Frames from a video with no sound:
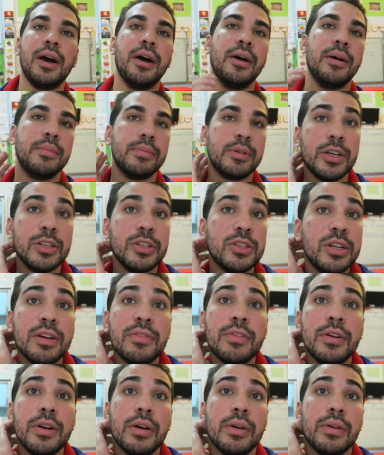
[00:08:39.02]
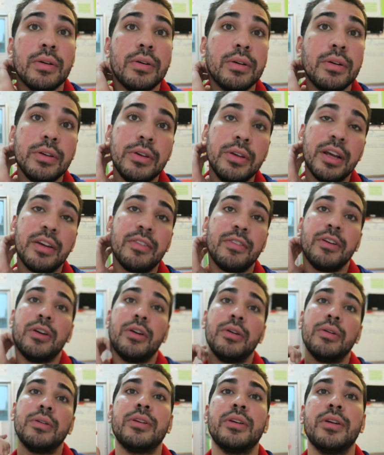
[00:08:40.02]
Because you never know.
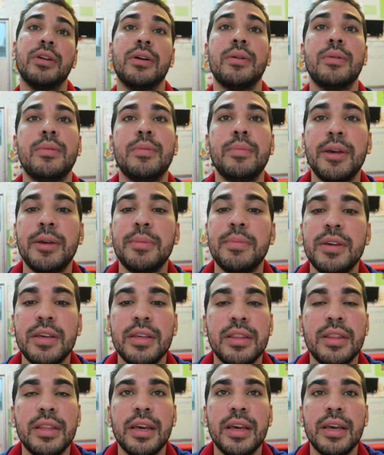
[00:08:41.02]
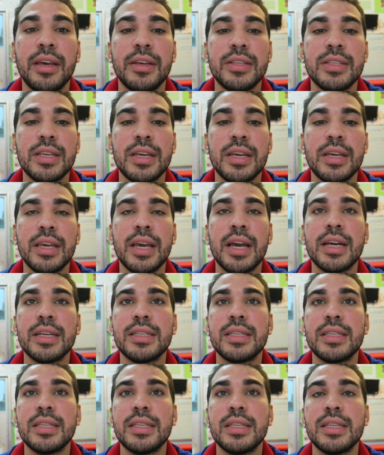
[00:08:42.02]
Maybe they say
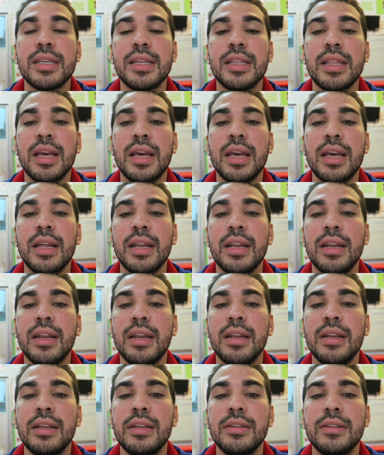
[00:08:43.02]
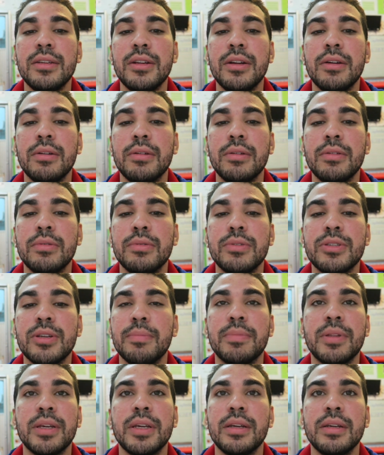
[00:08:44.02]
yes, and then
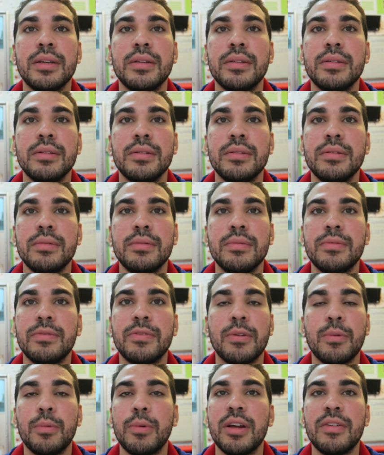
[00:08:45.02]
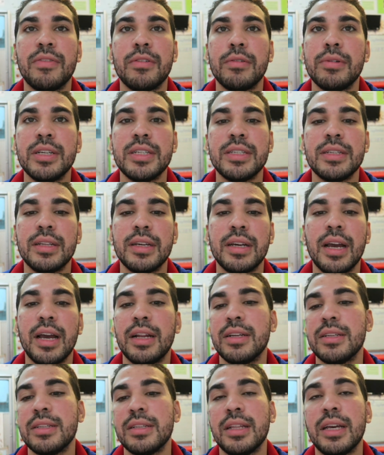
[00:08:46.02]
something, for whatever reason, the
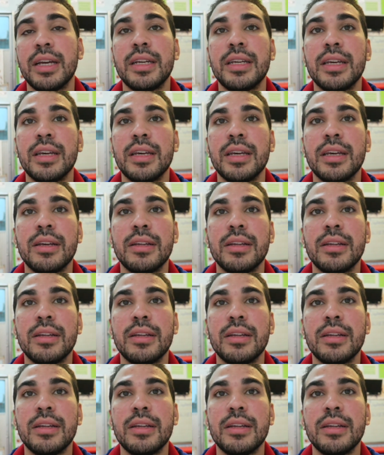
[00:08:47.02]
guy doesn't like